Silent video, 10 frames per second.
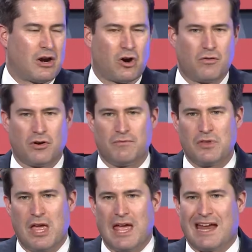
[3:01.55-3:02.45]
Harvard.
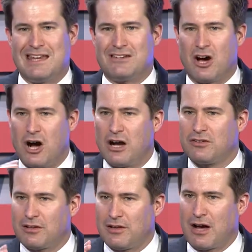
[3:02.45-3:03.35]
And he
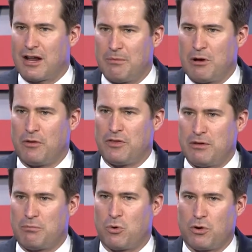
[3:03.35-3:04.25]
talked a lot about the
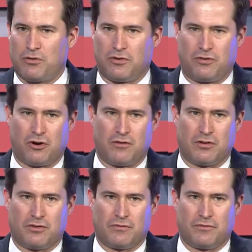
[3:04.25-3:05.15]
importance of
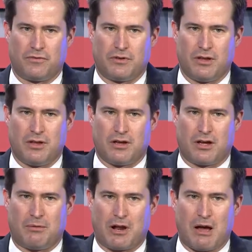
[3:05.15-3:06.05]
service,
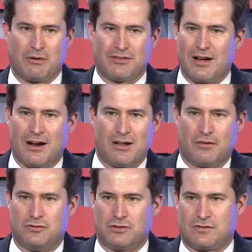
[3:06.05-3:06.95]
about how it's not
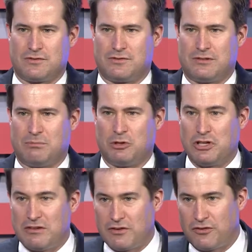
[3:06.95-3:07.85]
enough just to
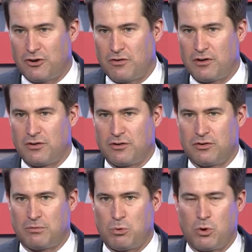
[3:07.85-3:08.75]
believe in service or
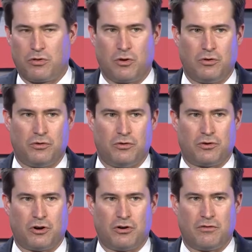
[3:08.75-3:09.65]
support those who
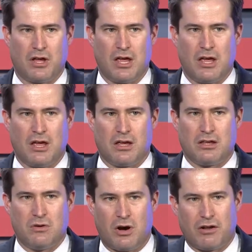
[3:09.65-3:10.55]
serve.
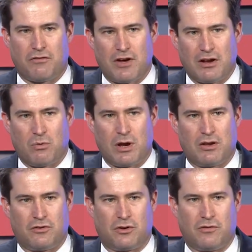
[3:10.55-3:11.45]
You ought to find a way
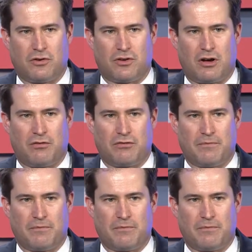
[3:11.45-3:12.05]
to serve yourself,